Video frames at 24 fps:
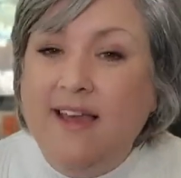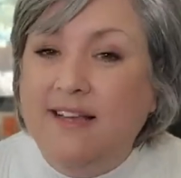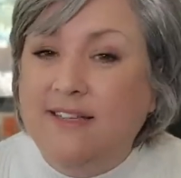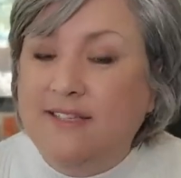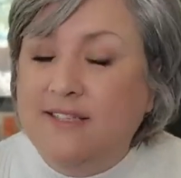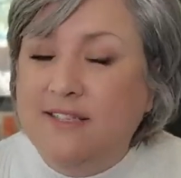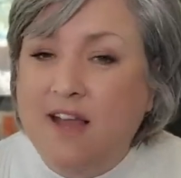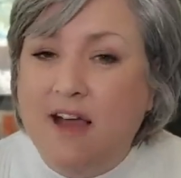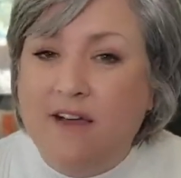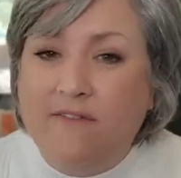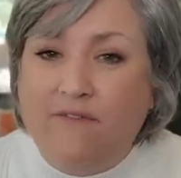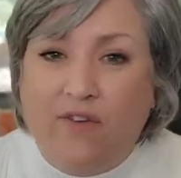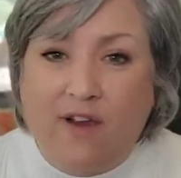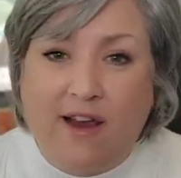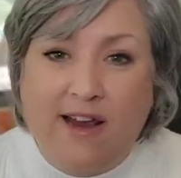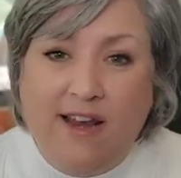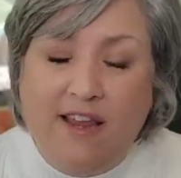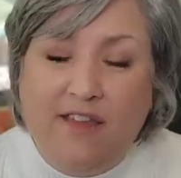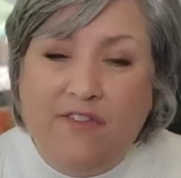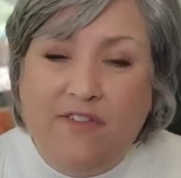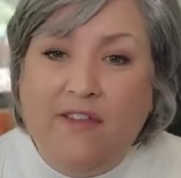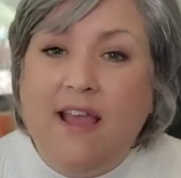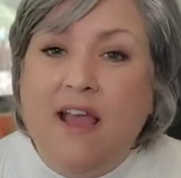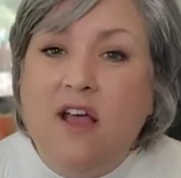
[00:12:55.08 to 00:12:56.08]
It's not for
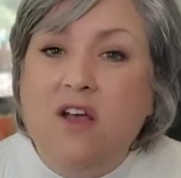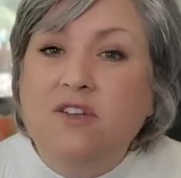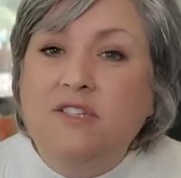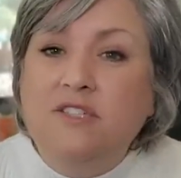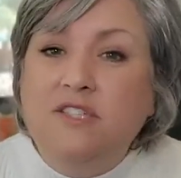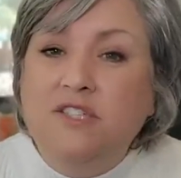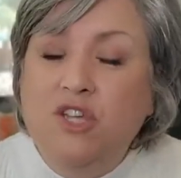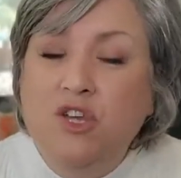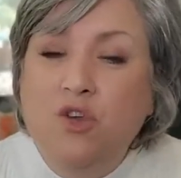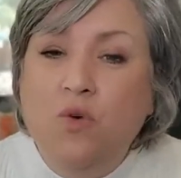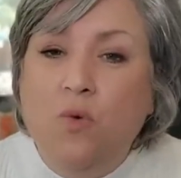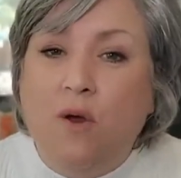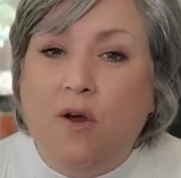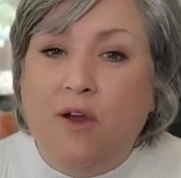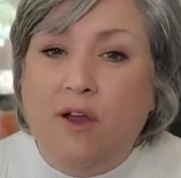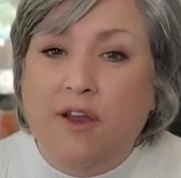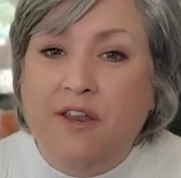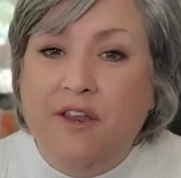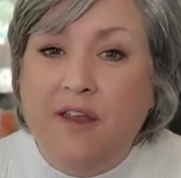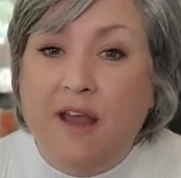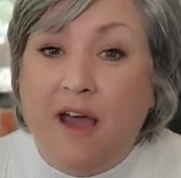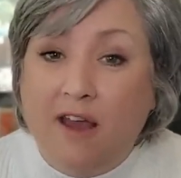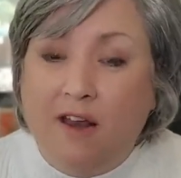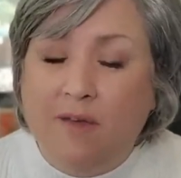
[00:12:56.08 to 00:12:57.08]
anything else. You are
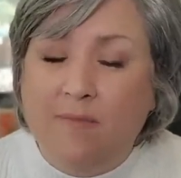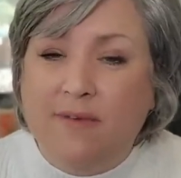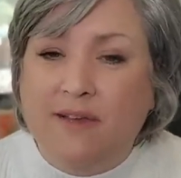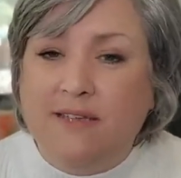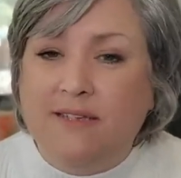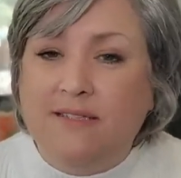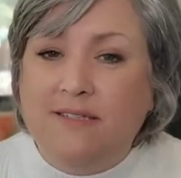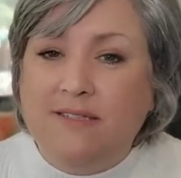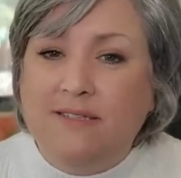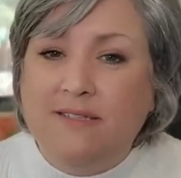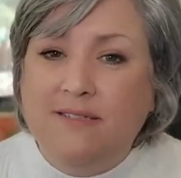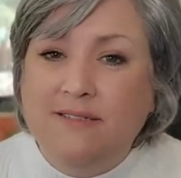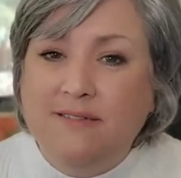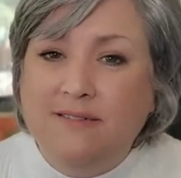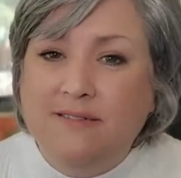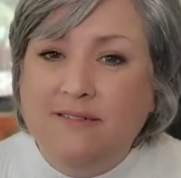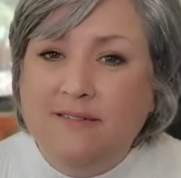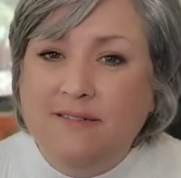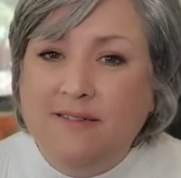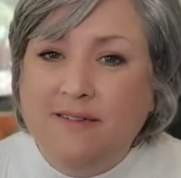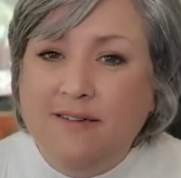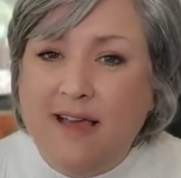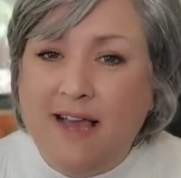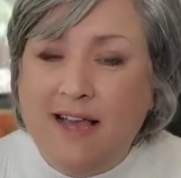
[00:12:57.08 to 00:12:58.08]
anonymous
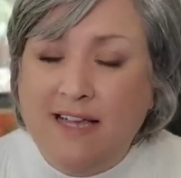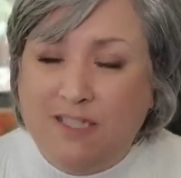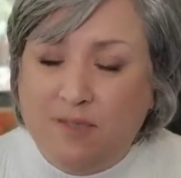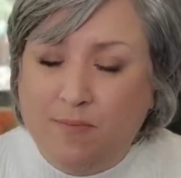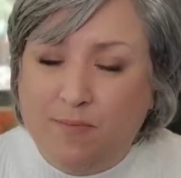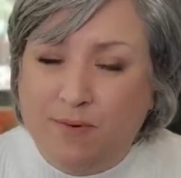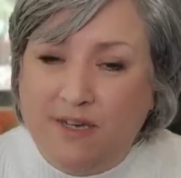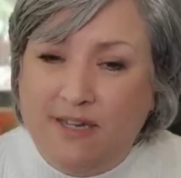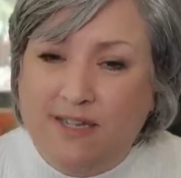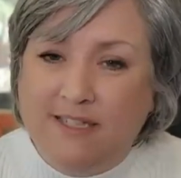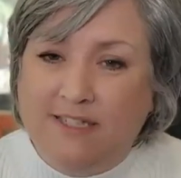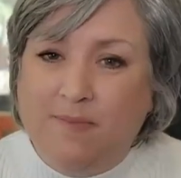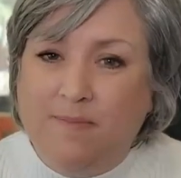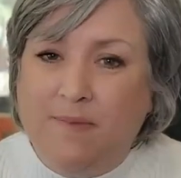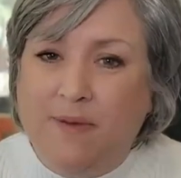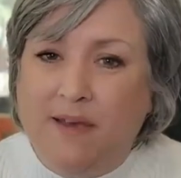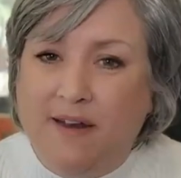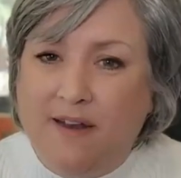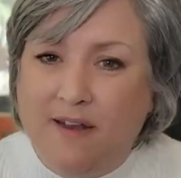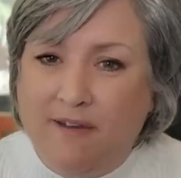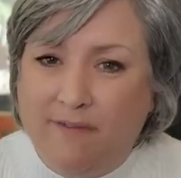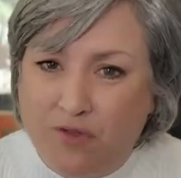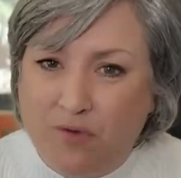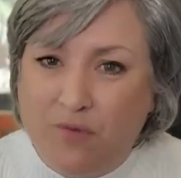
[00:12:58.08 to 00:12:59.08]
as a
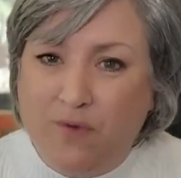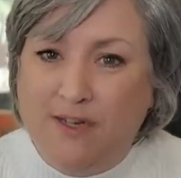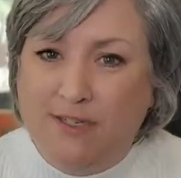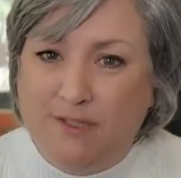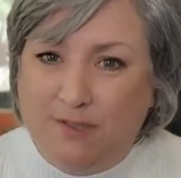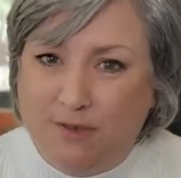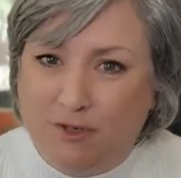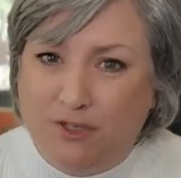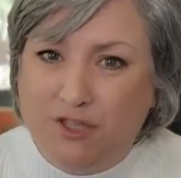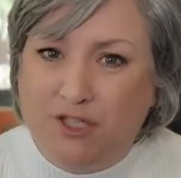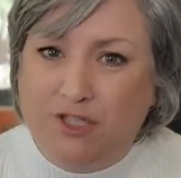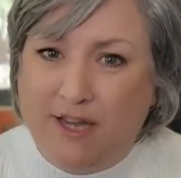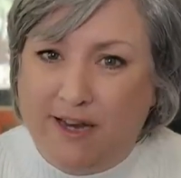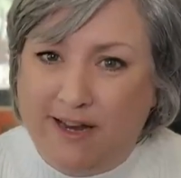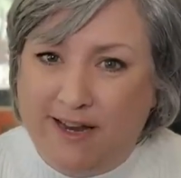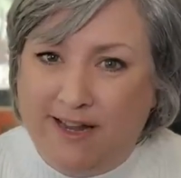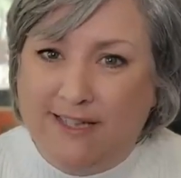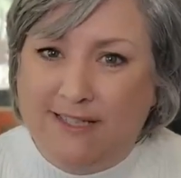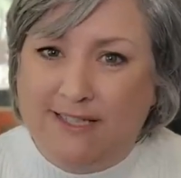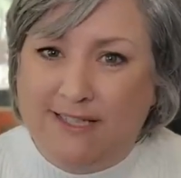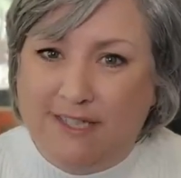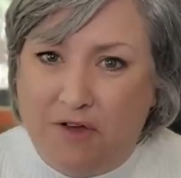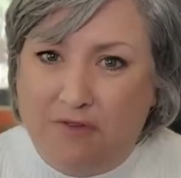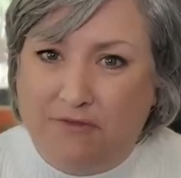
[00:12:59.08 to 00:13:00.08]
participant of the research
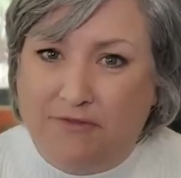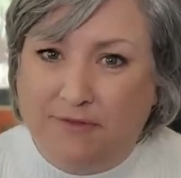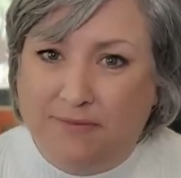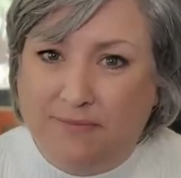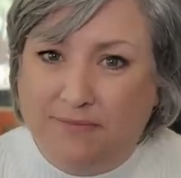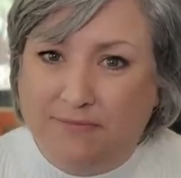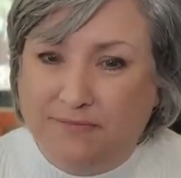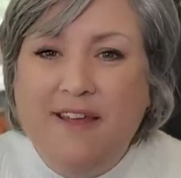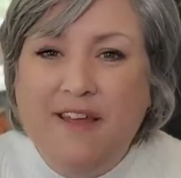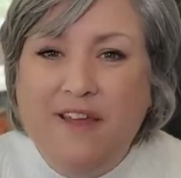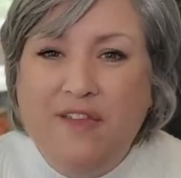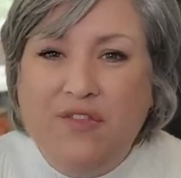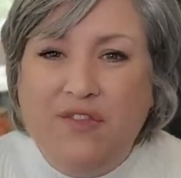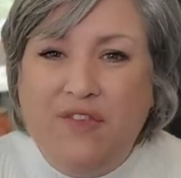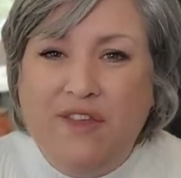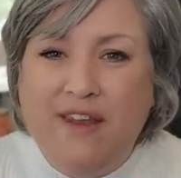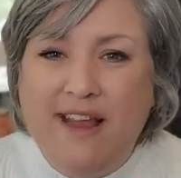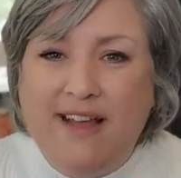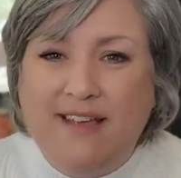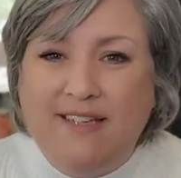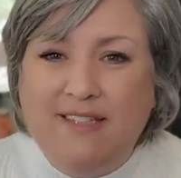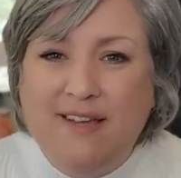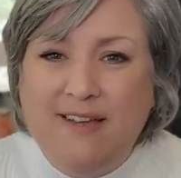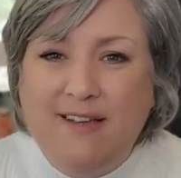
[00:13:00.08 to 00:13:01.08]
study itself. The
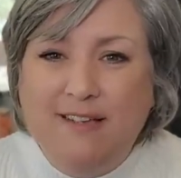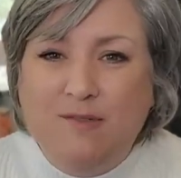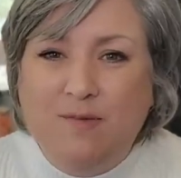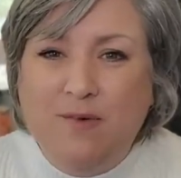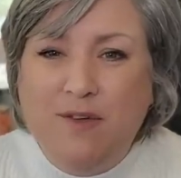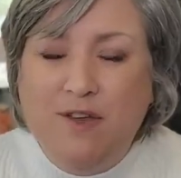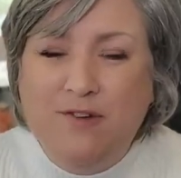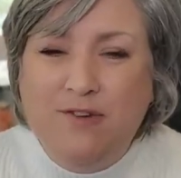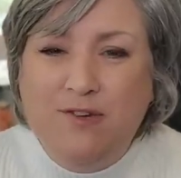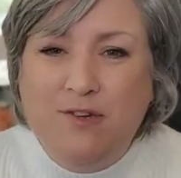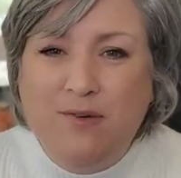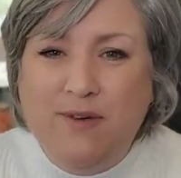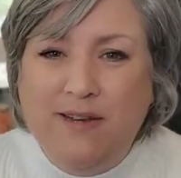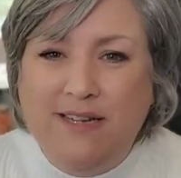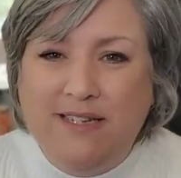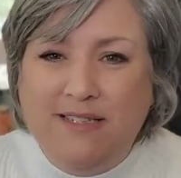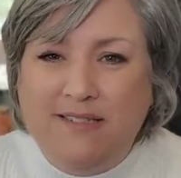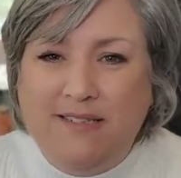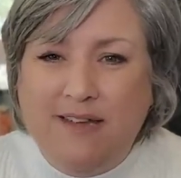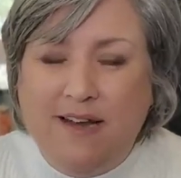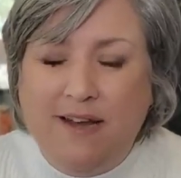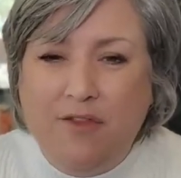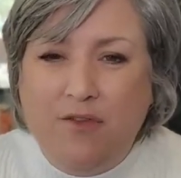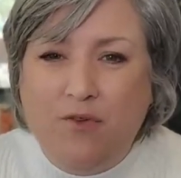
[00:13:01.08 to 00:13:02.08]
next thing is when you're doing a
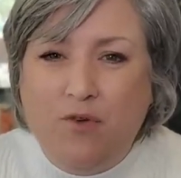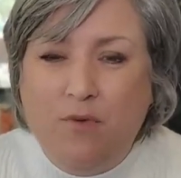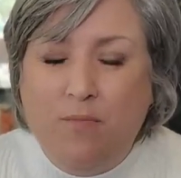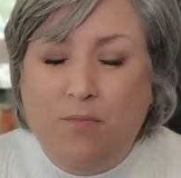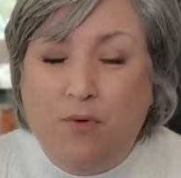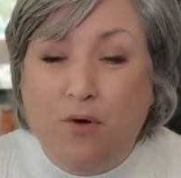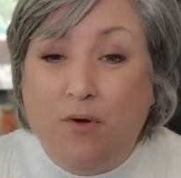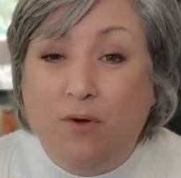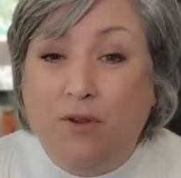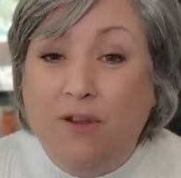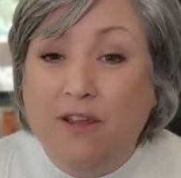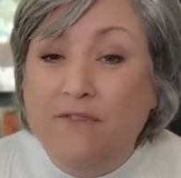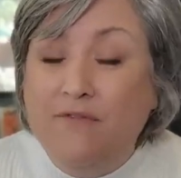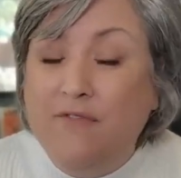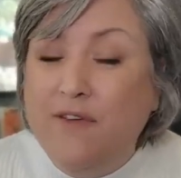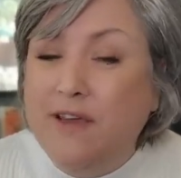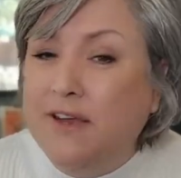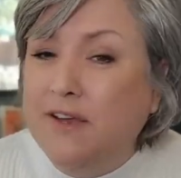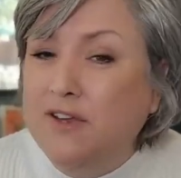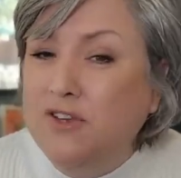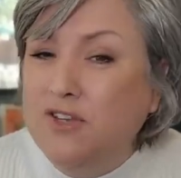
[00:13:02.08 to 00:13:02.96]
study through Prolific,